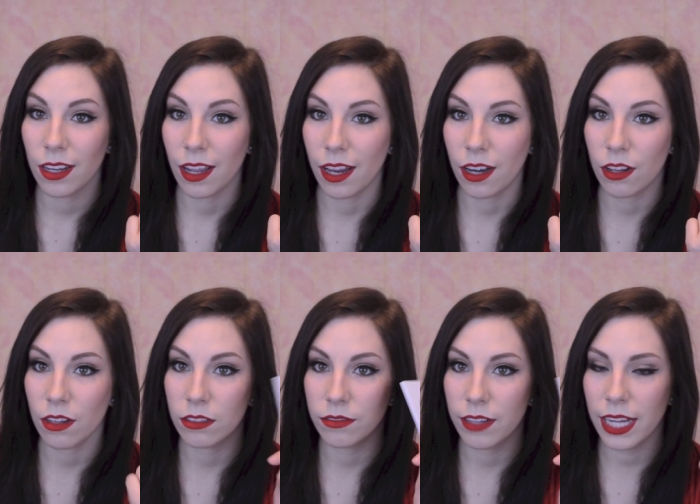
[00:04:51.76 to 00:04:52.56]
kind
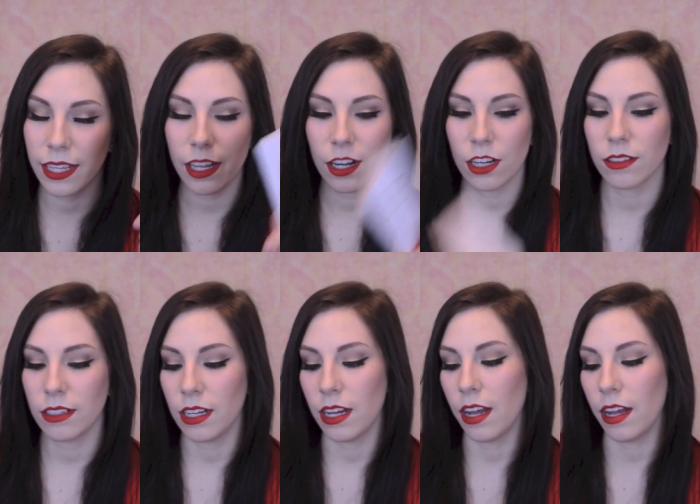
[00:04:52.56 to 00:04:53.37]
of highlighter
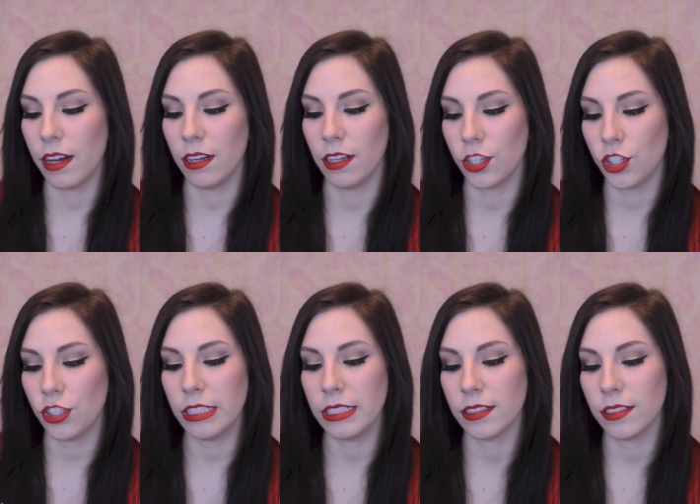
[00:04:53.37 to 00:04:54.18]
on a
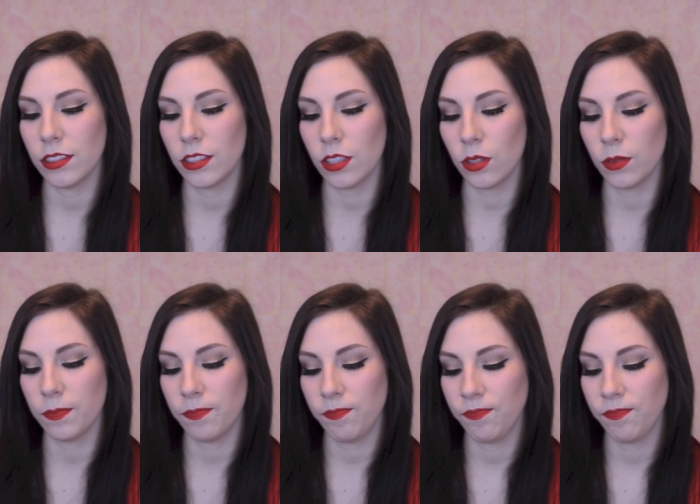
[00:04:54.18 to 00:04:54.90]
sheet. So